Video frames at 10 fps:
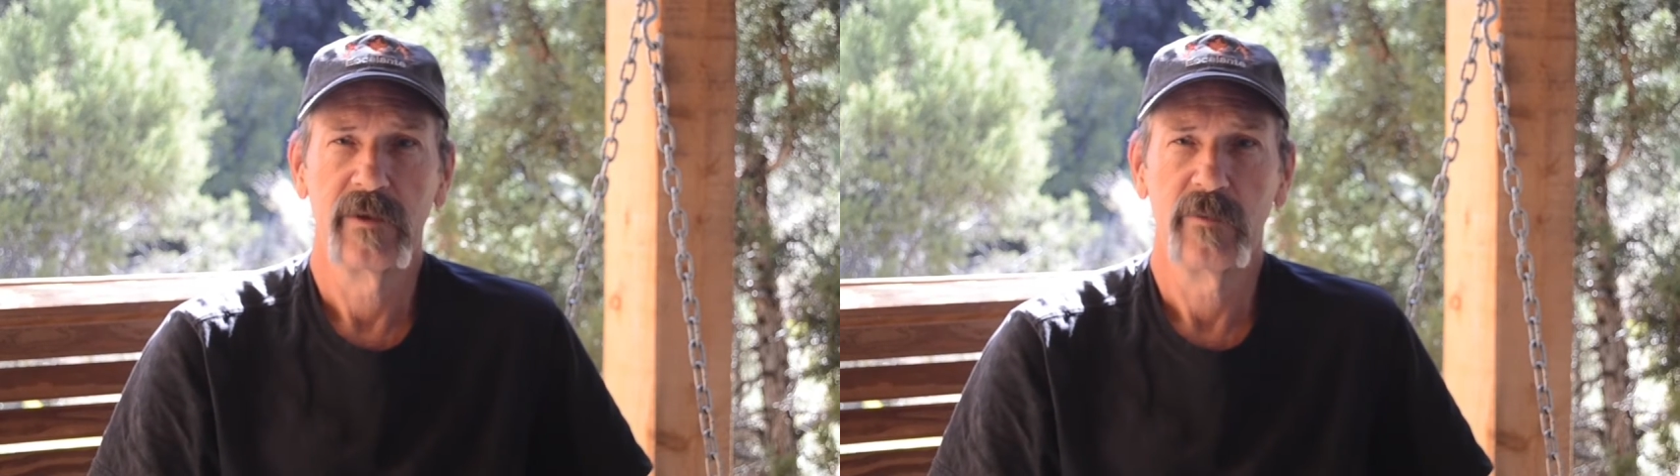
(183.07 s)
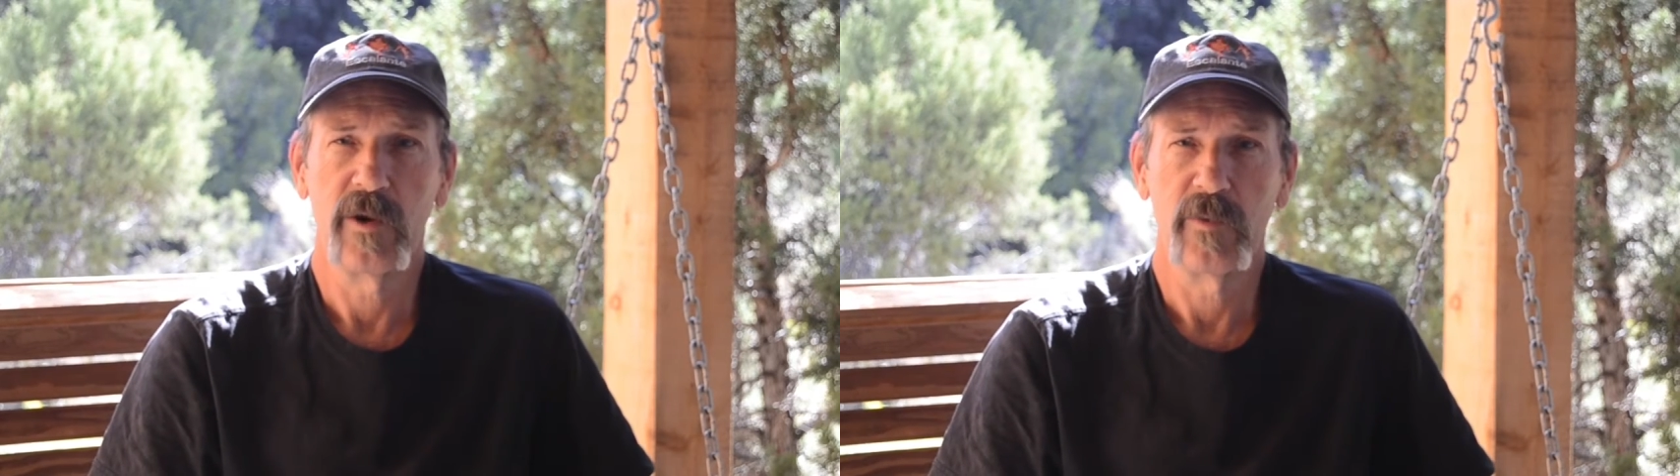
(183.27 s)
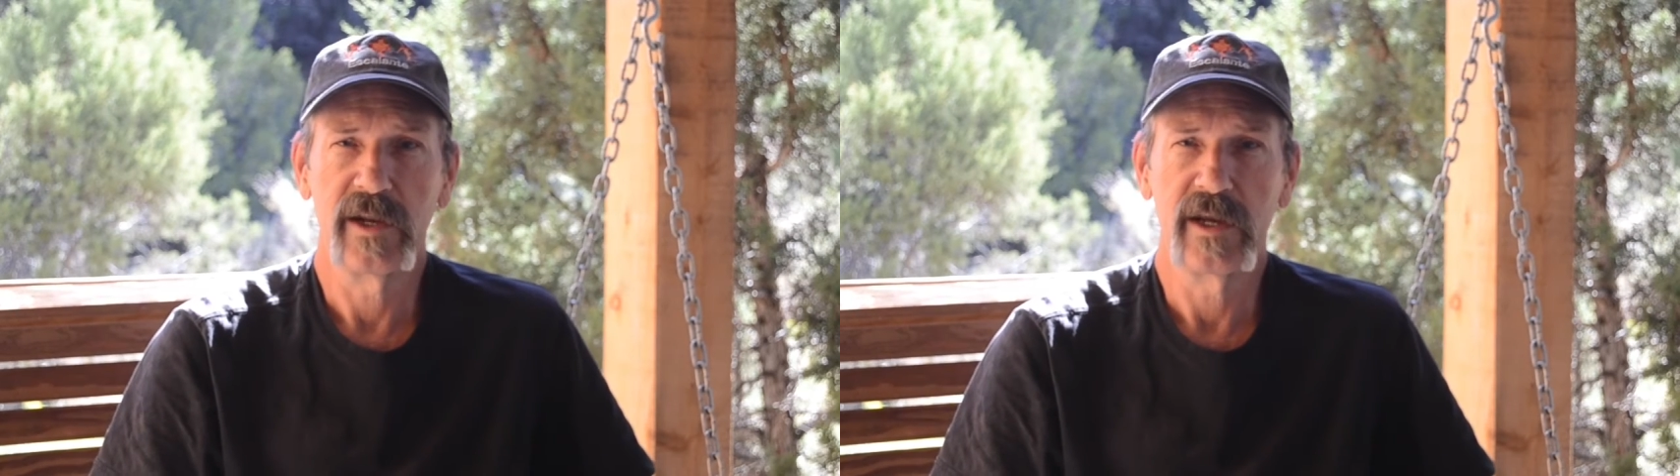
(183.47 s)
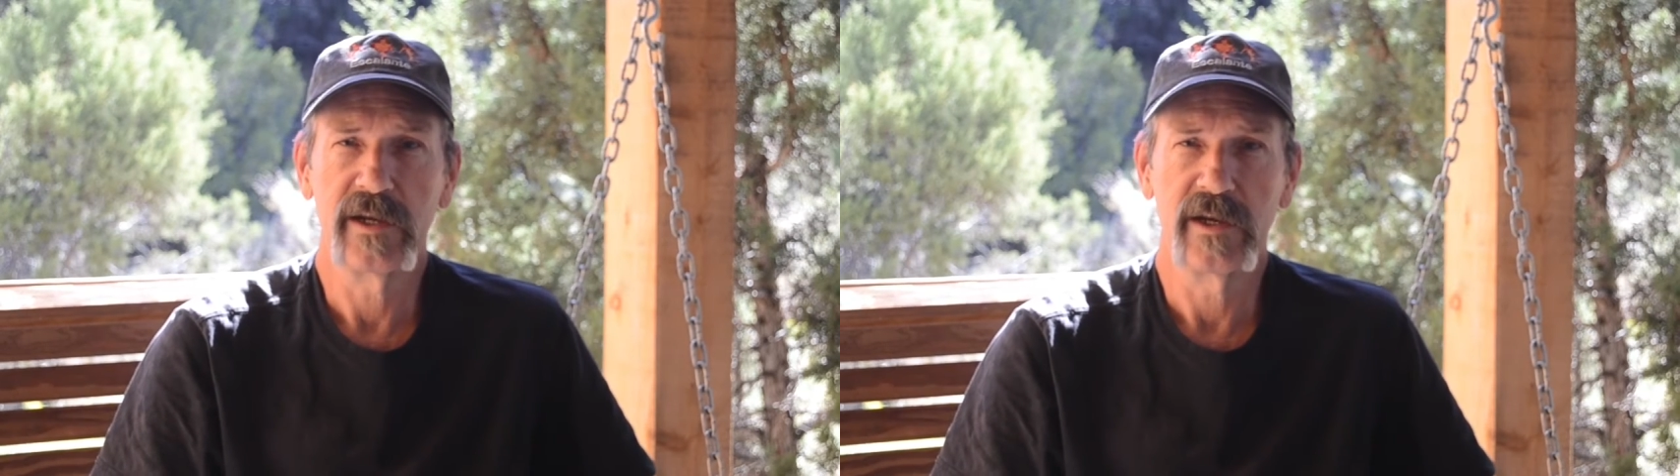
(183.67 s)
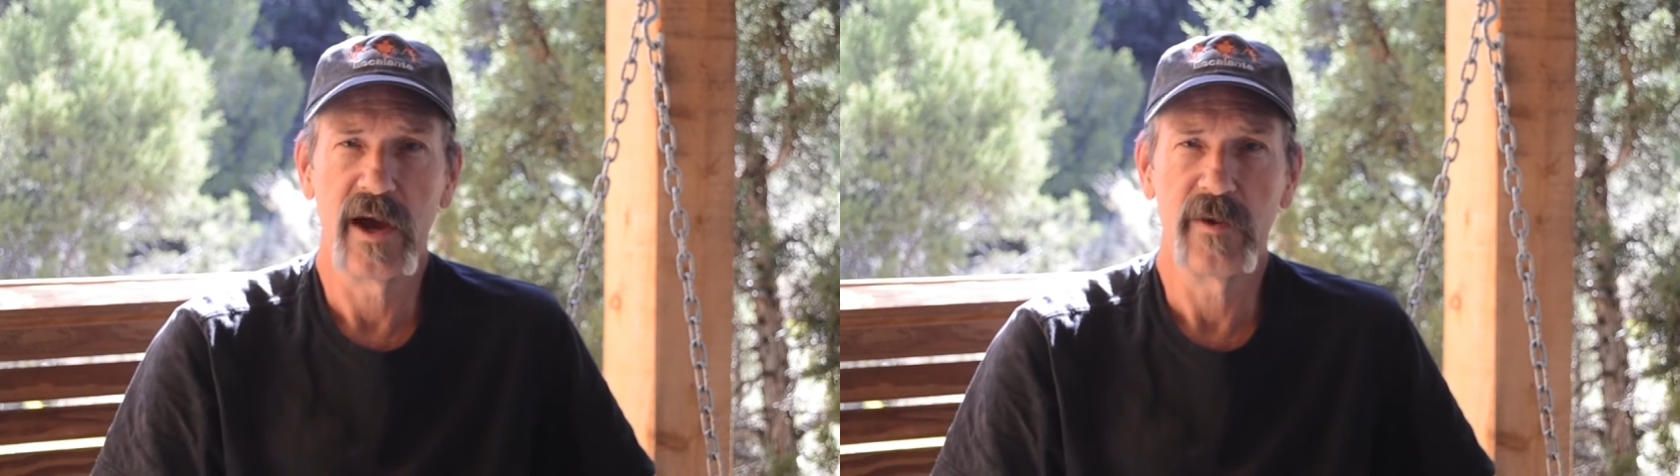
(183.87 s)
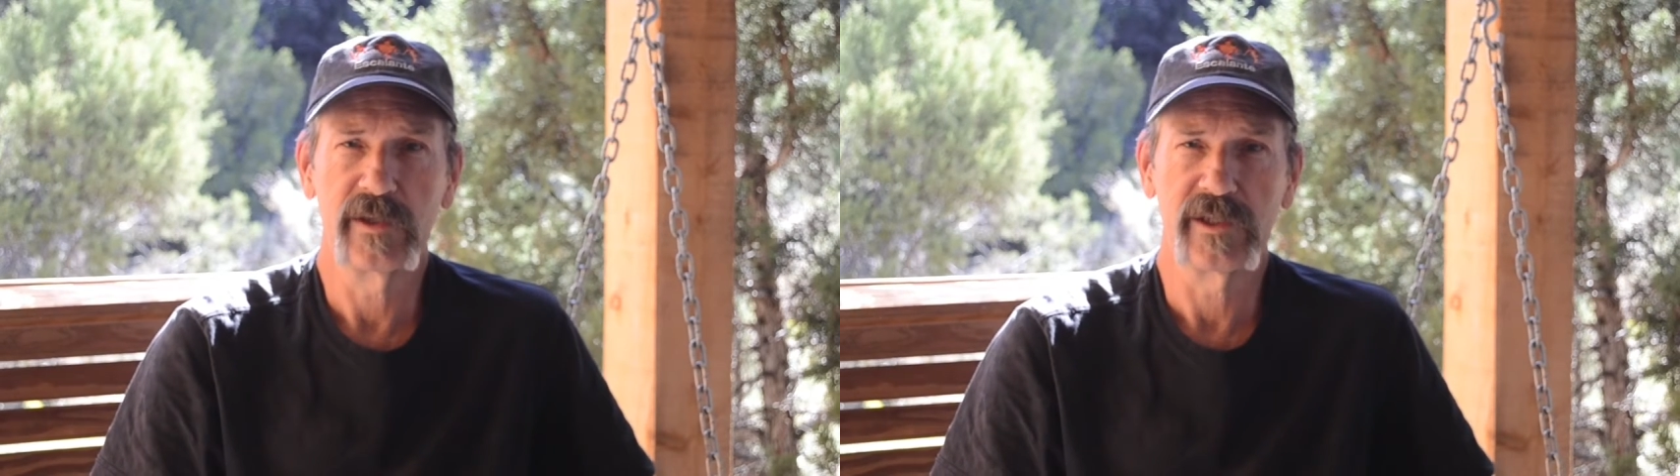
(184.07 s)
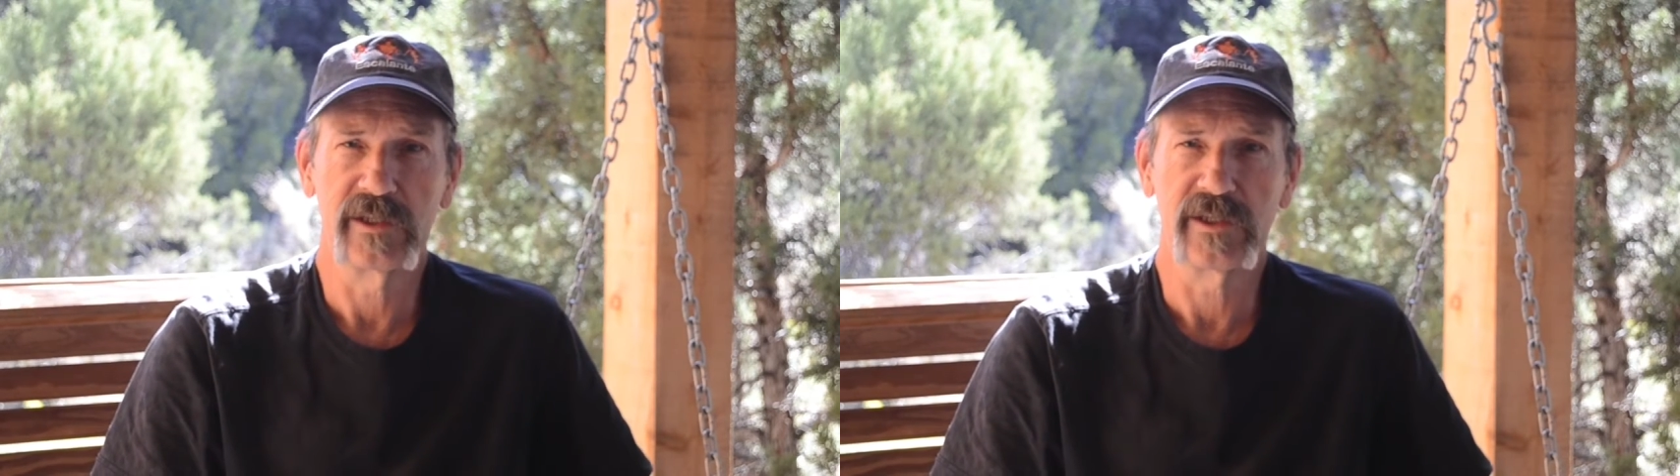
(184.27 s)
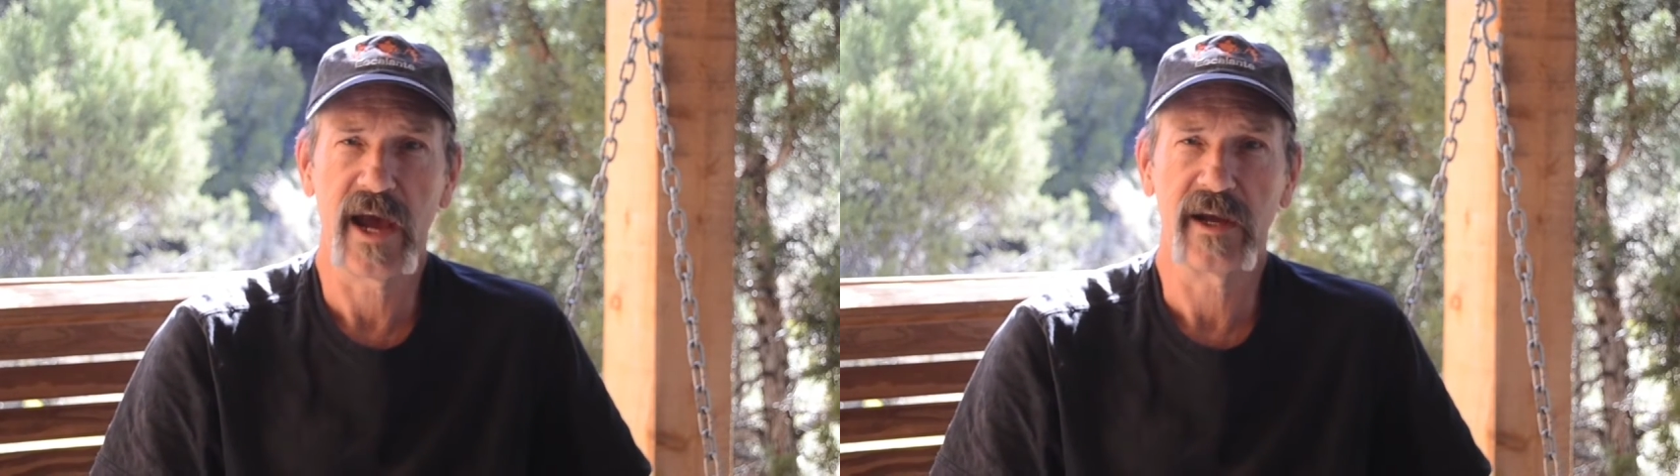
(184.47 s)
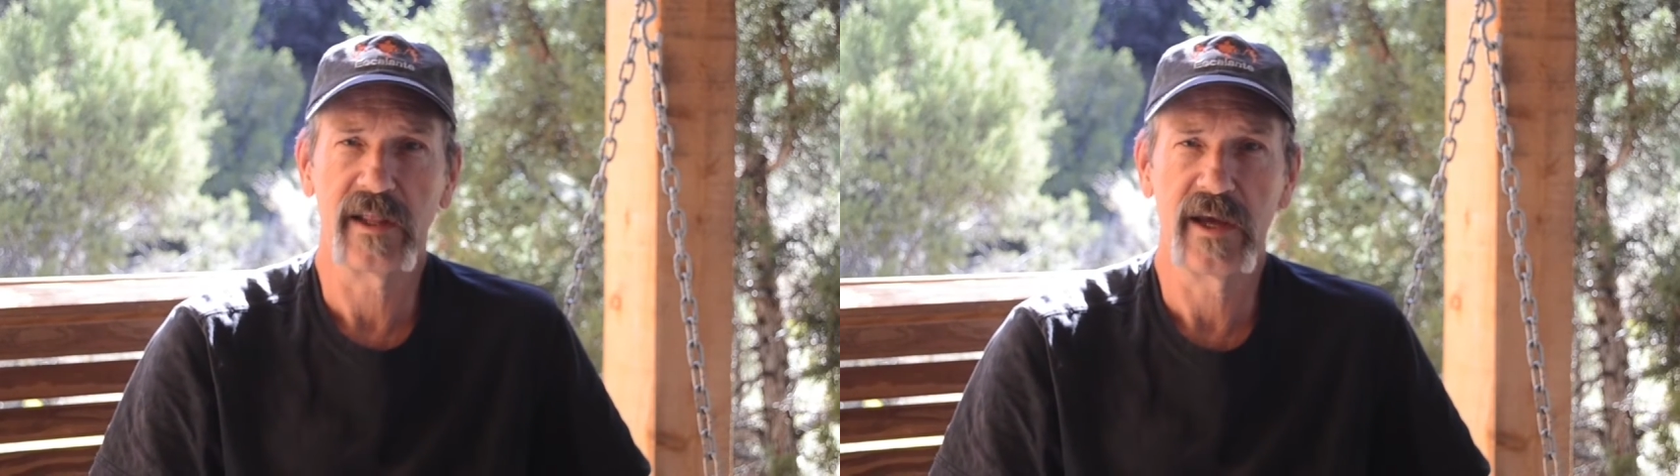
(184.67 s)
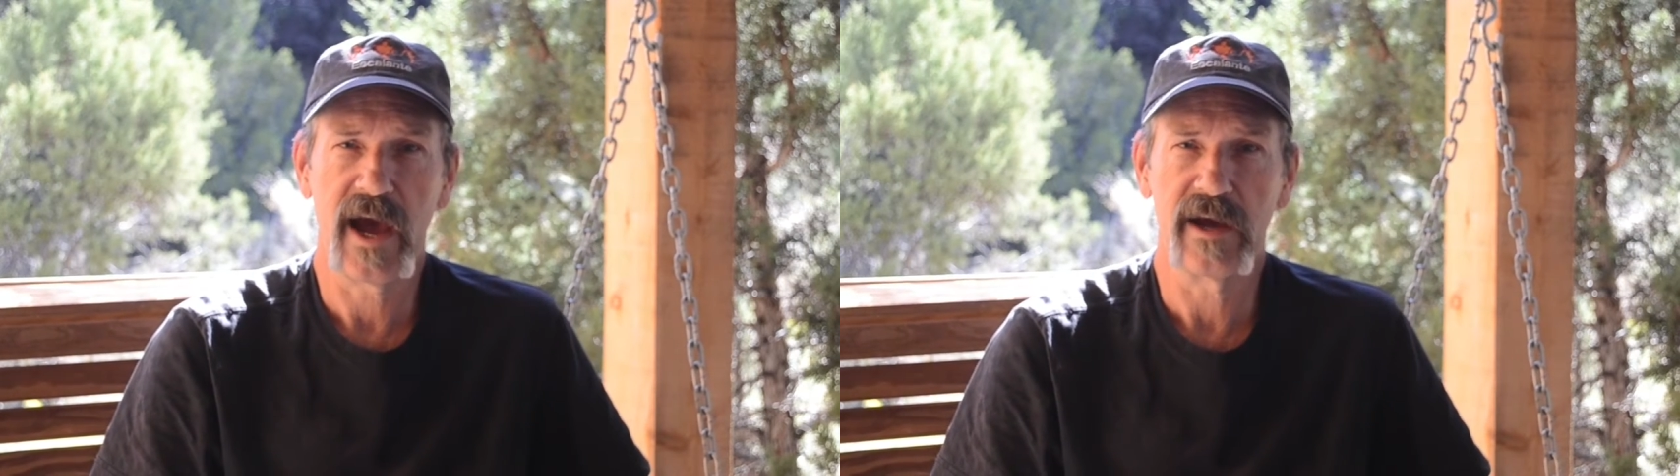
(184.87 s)
What we need to know is
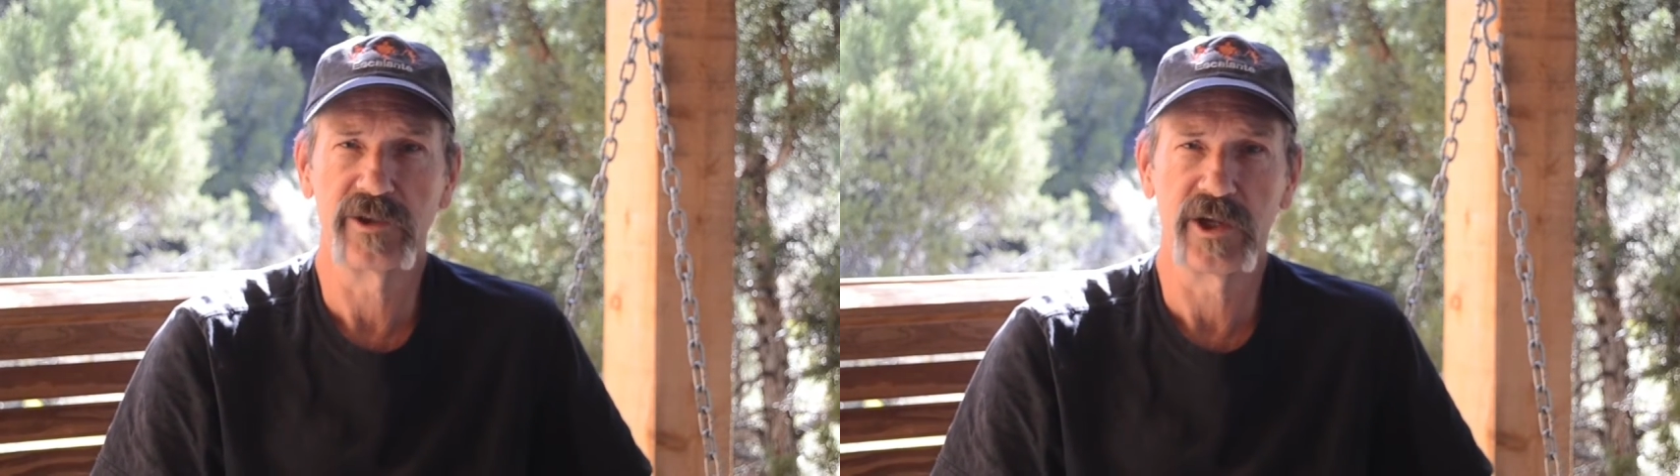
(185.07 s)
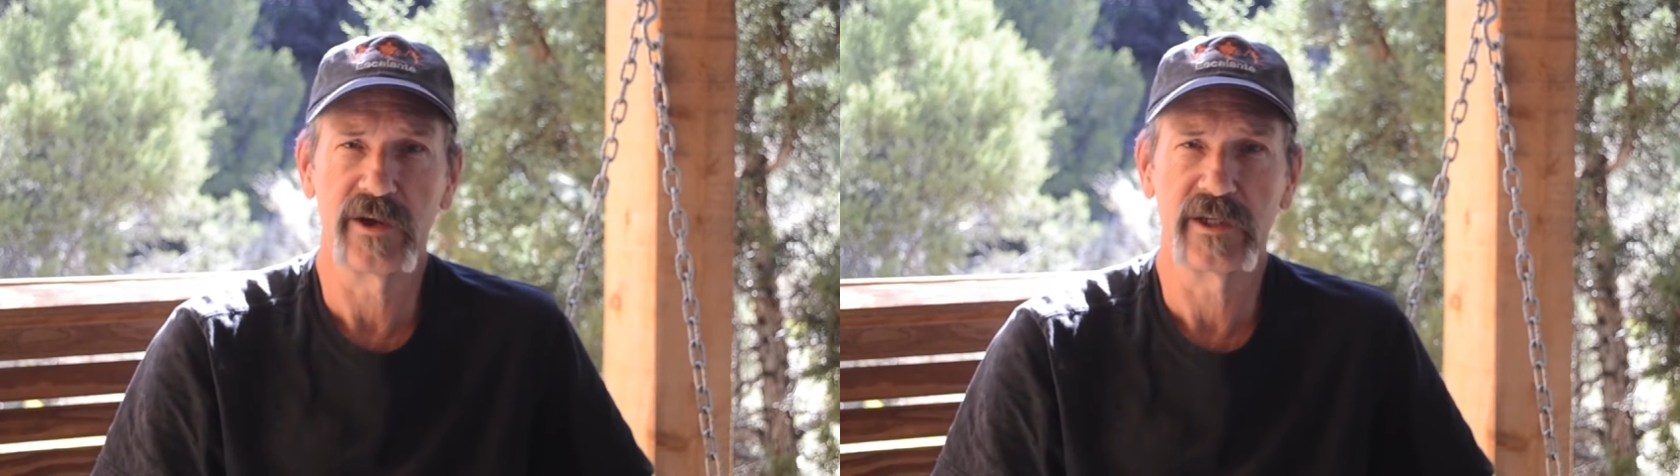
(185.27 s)
exactly how Jerry